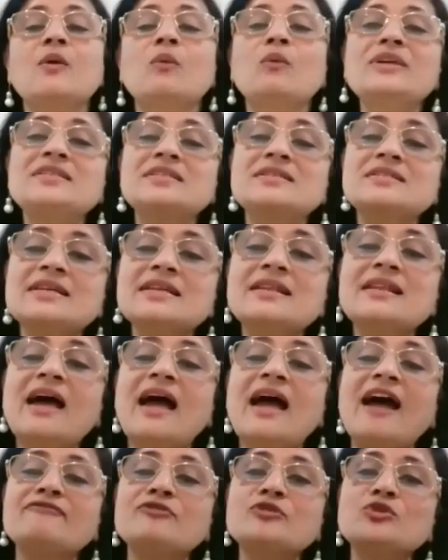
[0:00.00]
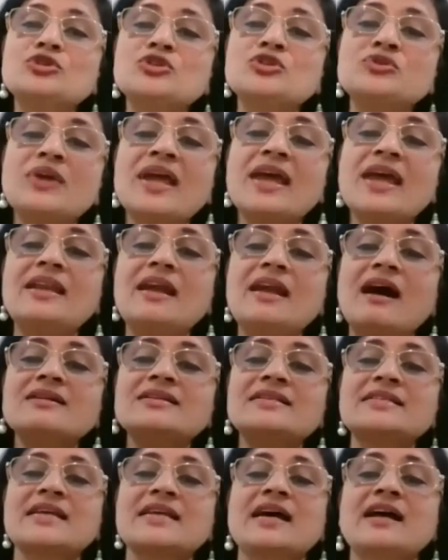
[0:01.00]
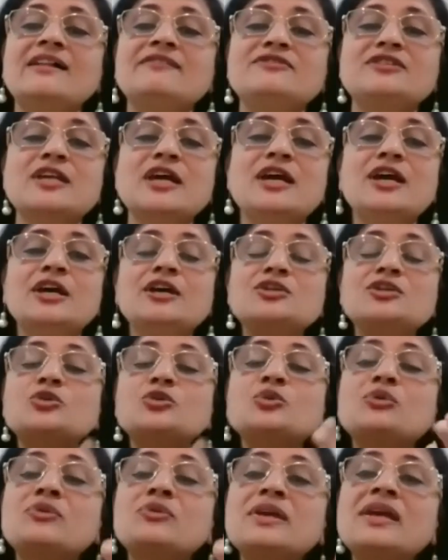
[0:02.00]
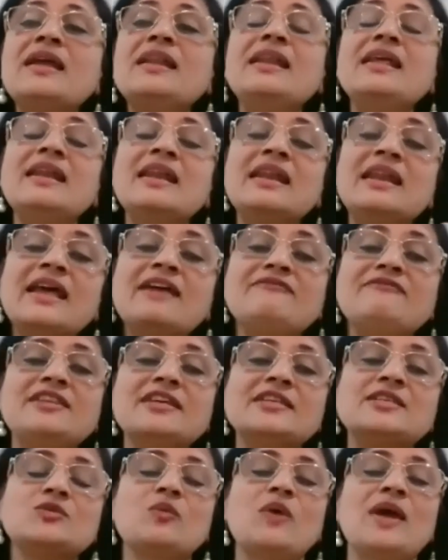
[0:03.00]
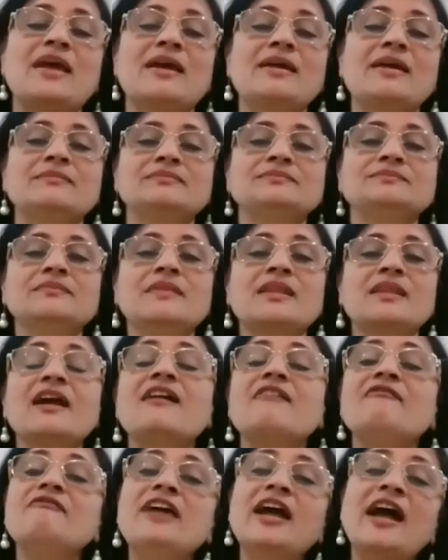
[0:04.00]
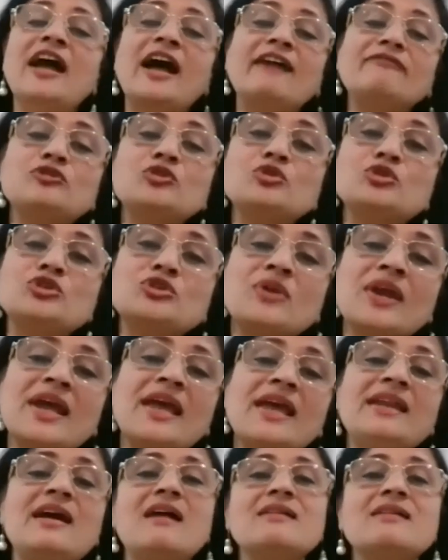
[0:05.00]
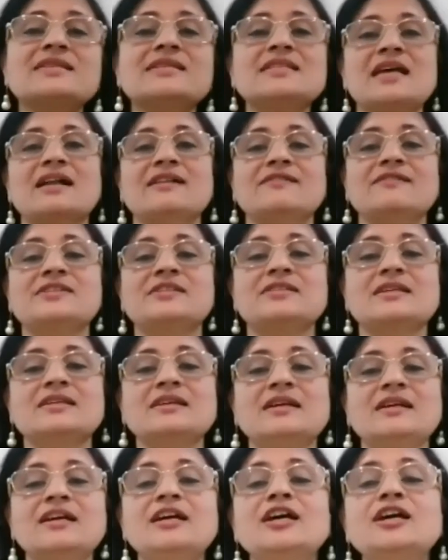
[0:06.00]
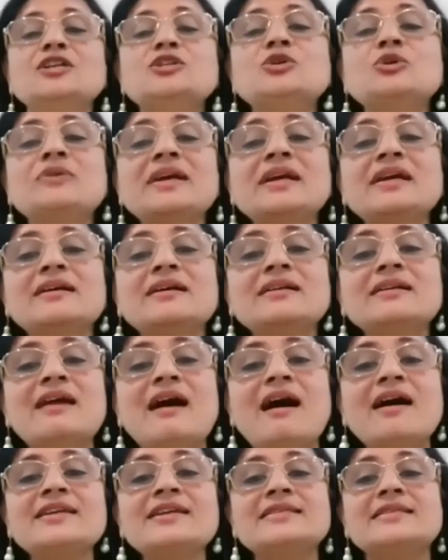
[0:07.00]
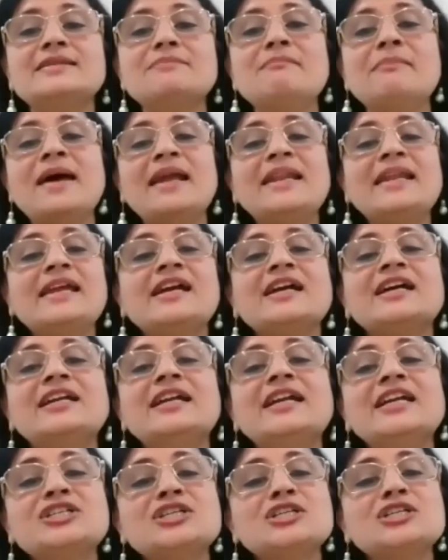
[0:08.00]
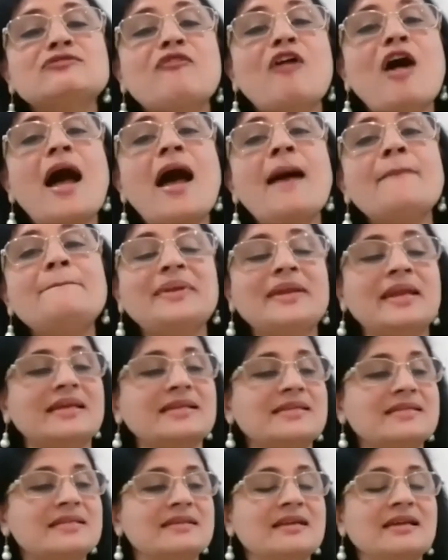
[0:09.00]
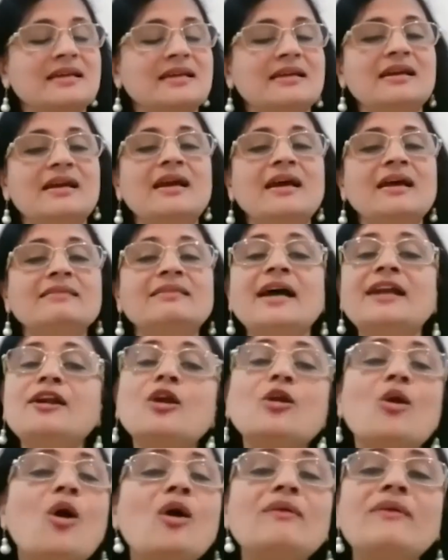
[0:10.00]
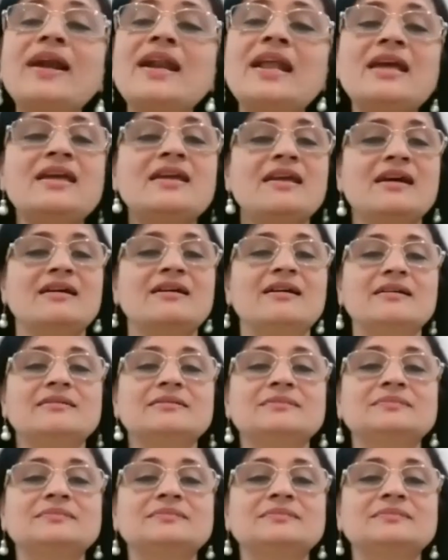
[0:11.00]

We still have to train ourselves to really live this way. We have to train ourselves to recognize the many conditions for happiness that are already here.